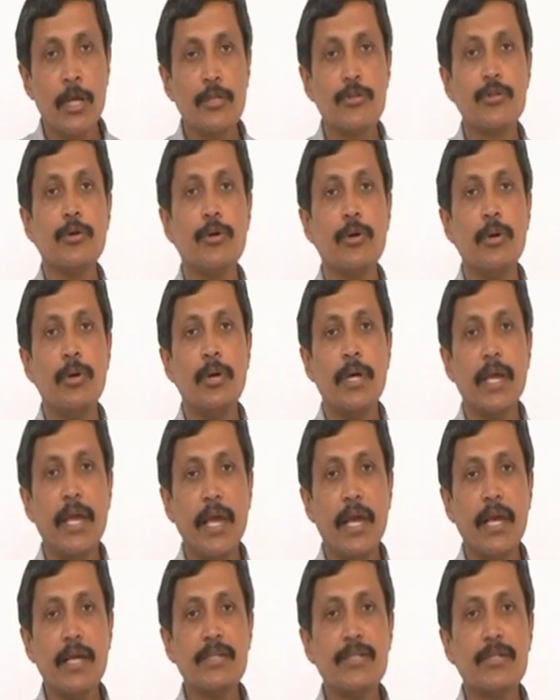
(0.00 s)
So,
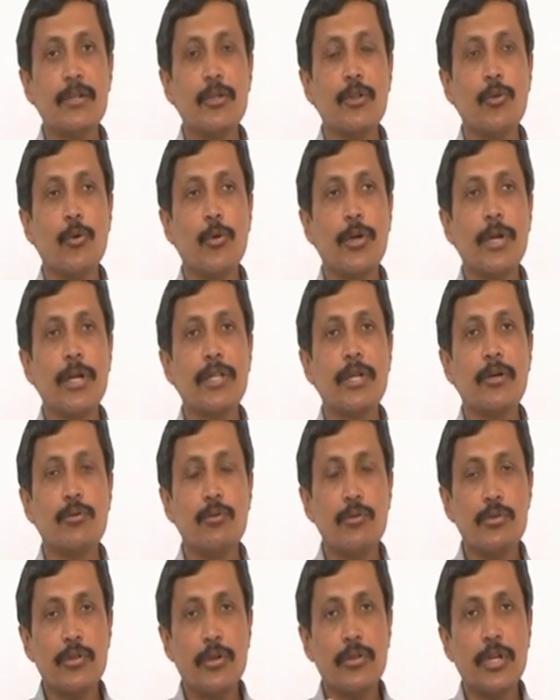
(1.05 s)
X loaded the
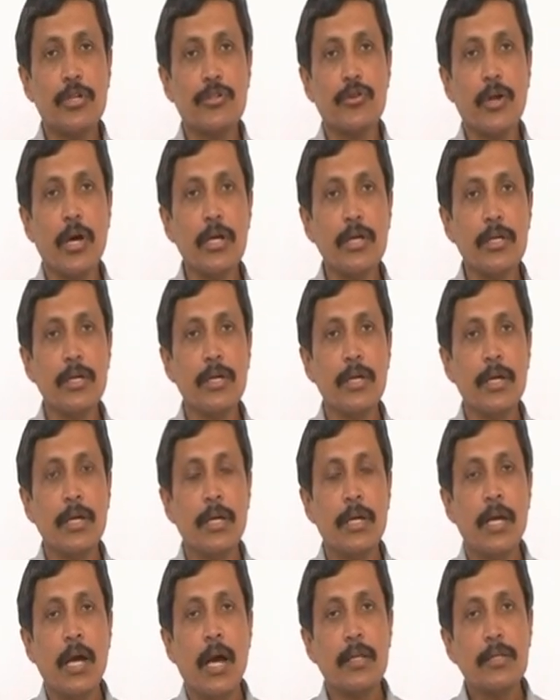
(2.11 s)
goods on the truck
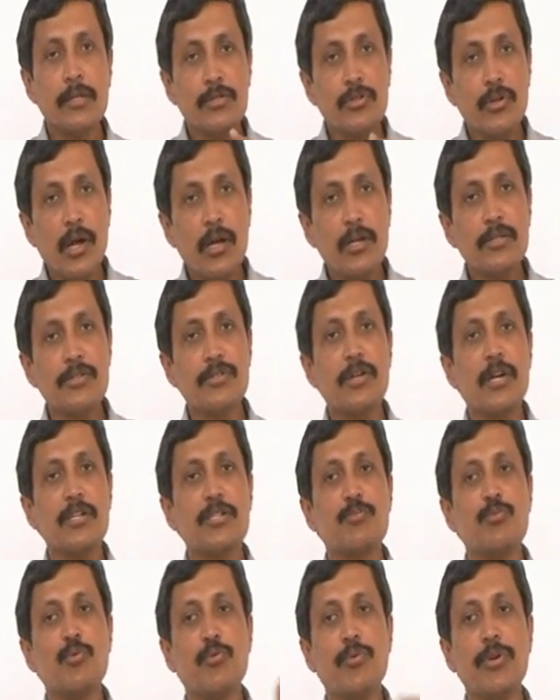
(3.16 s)
and the truck starts
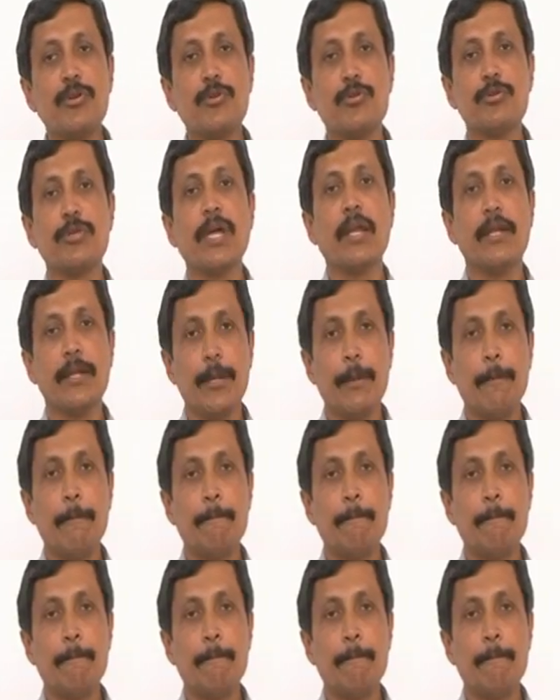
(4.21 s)
moving to Delhi.